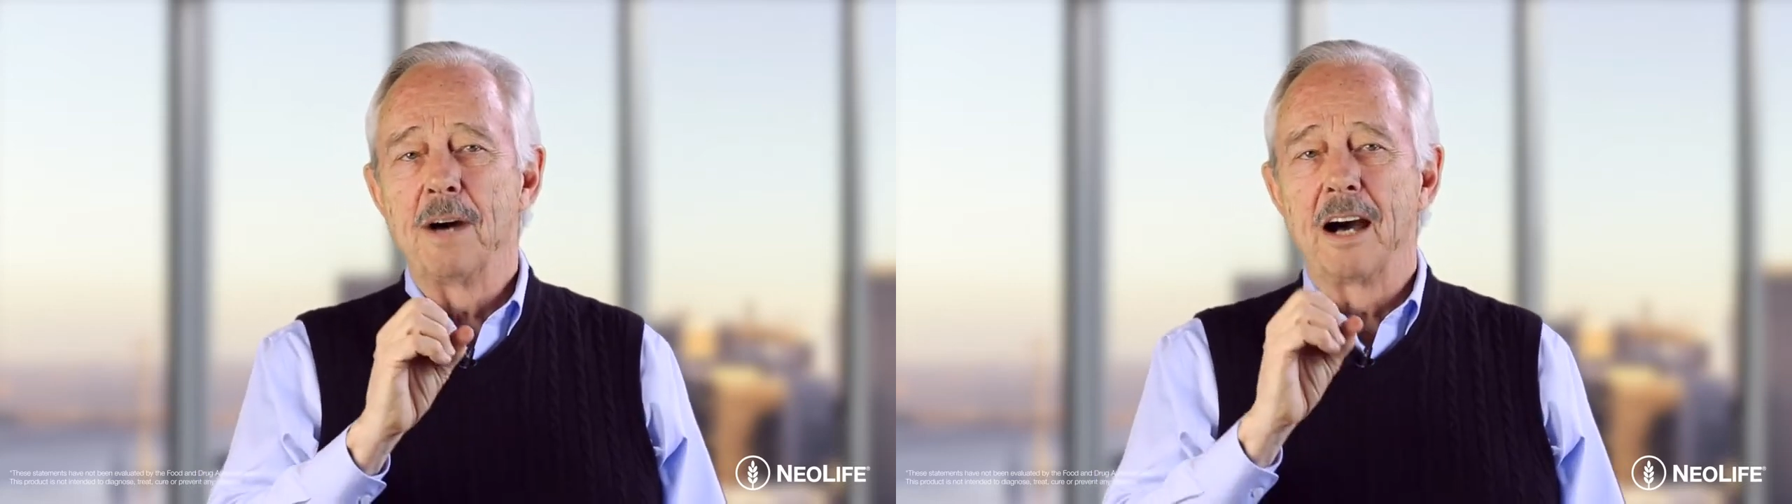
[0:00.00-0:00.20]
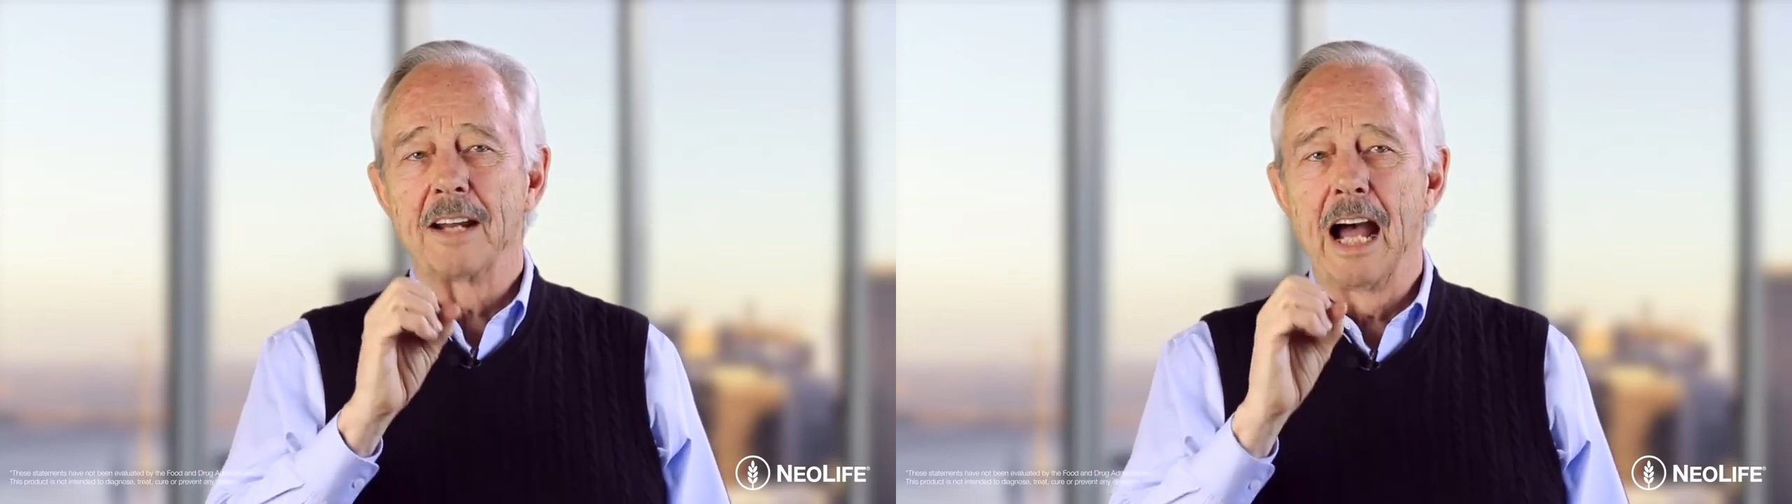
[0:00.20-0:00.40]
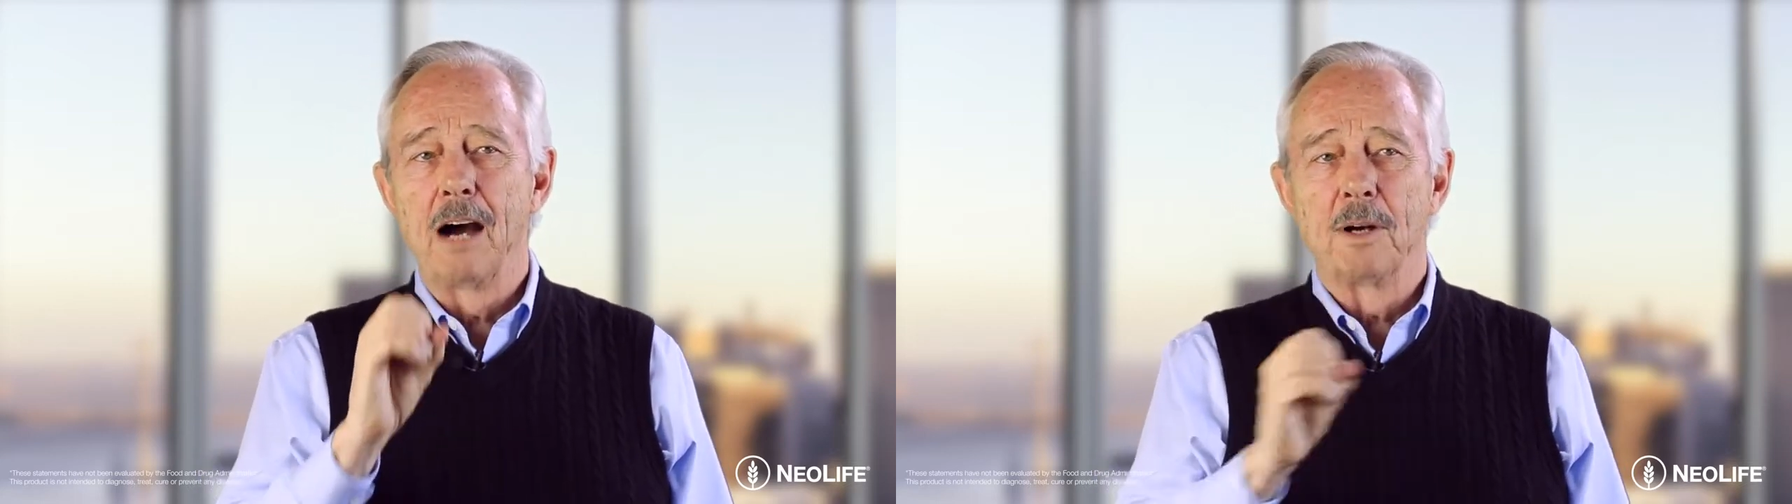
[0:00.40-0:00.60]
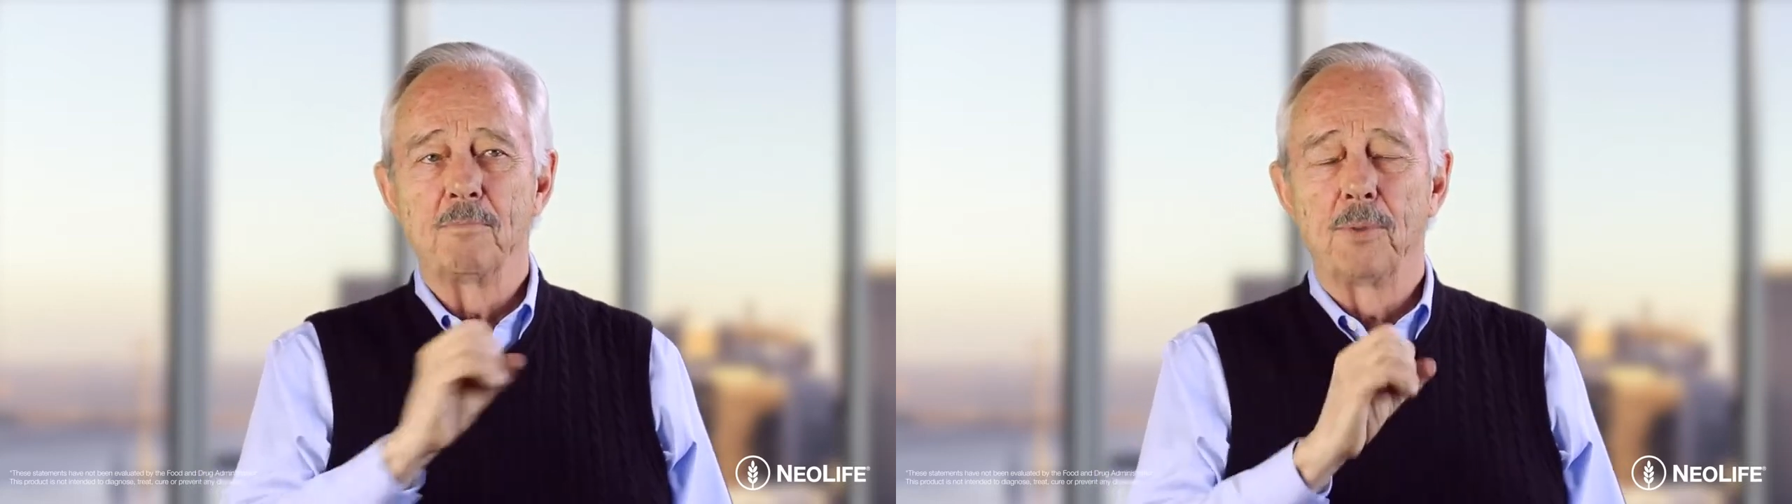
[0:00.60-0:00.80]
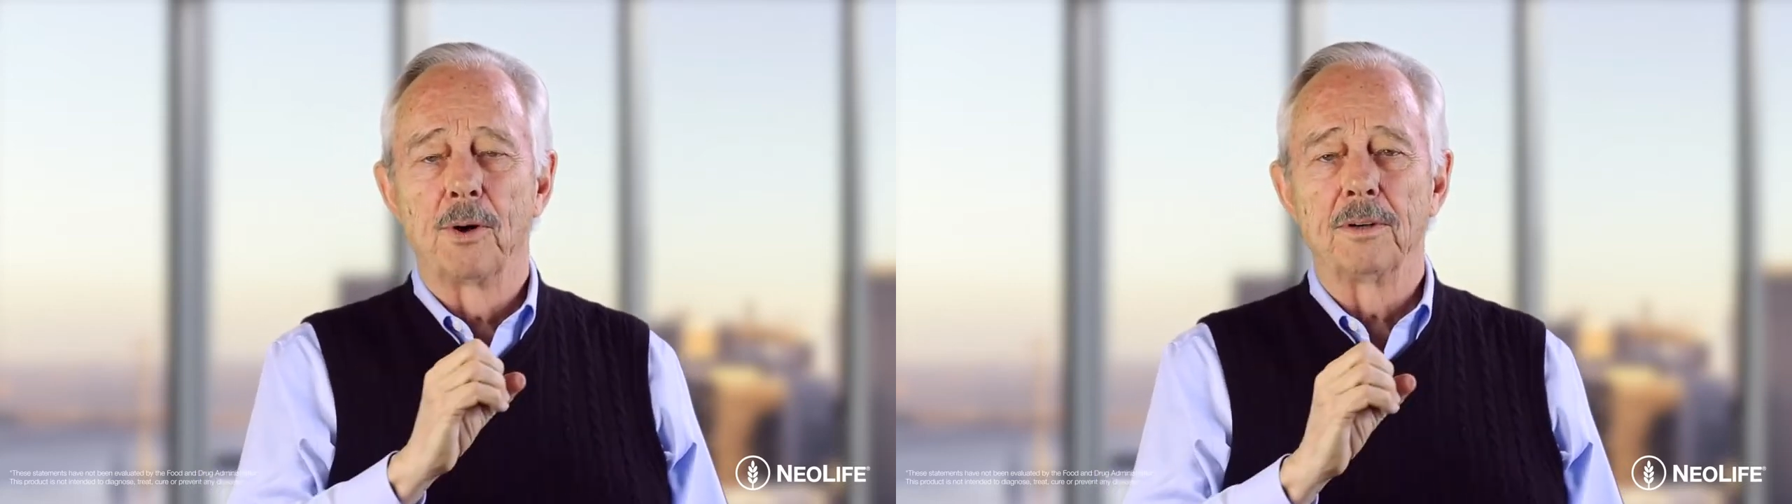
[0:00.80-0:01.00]
about
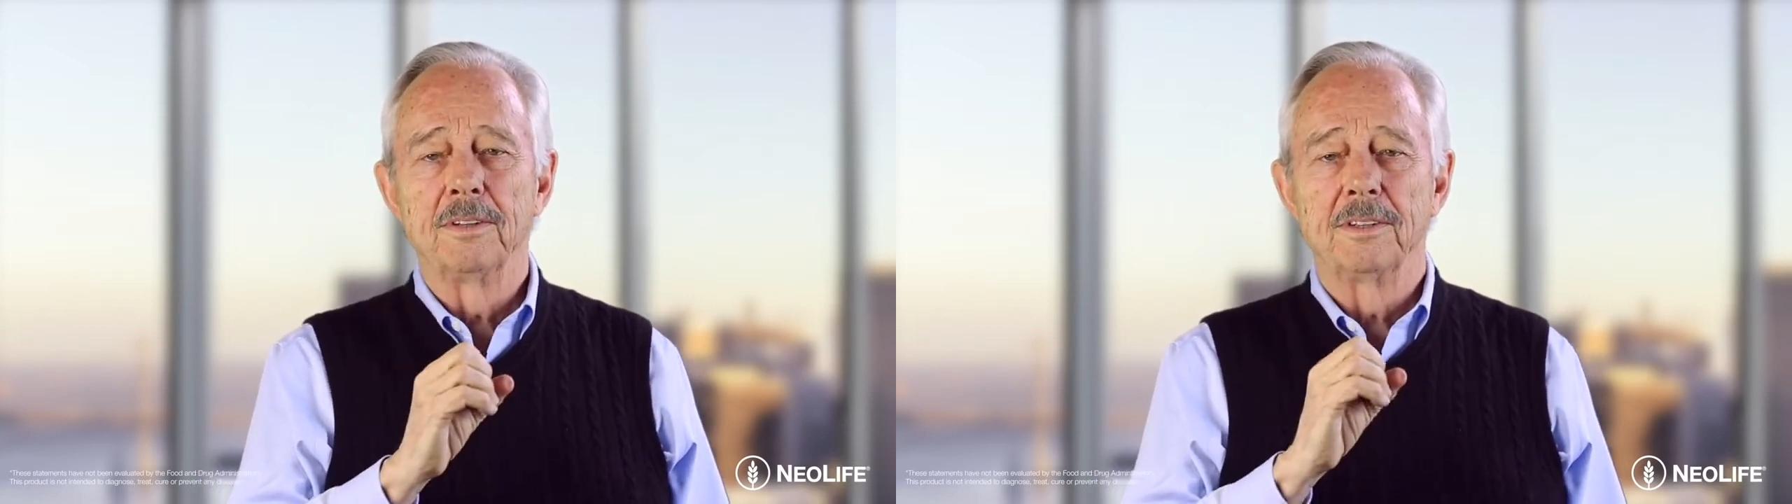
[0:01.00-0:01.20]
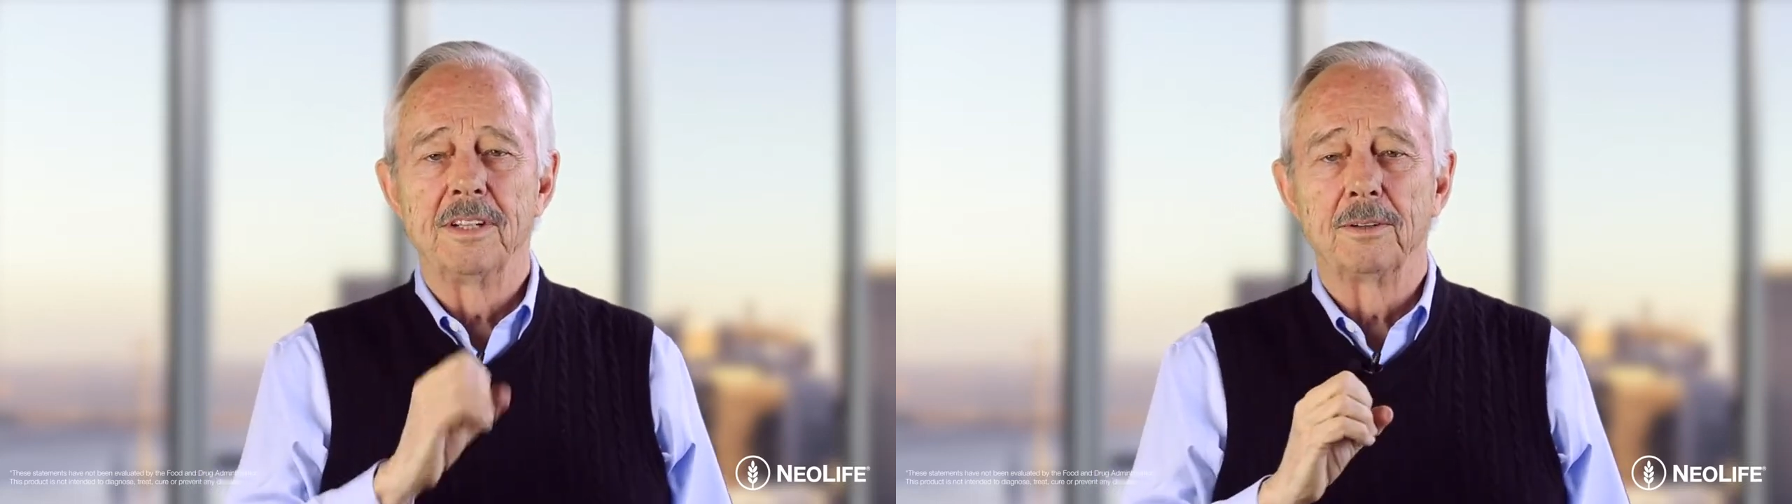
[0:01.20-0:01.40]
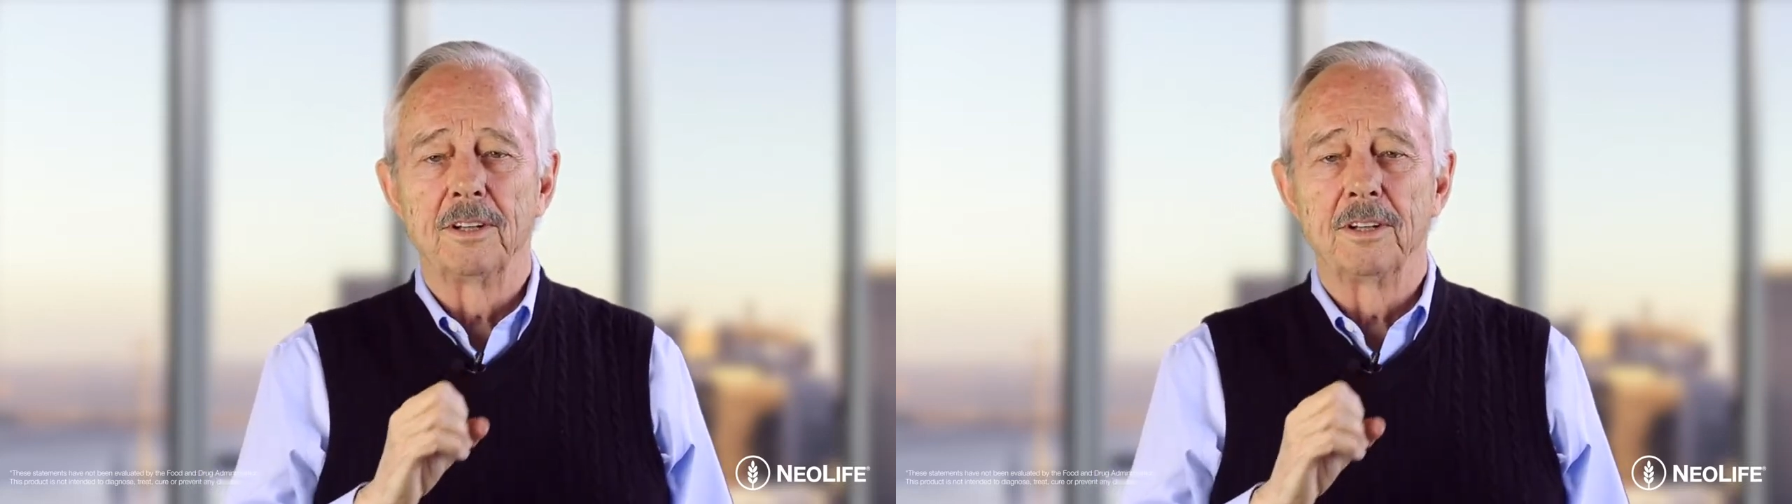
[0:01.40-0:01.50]
how important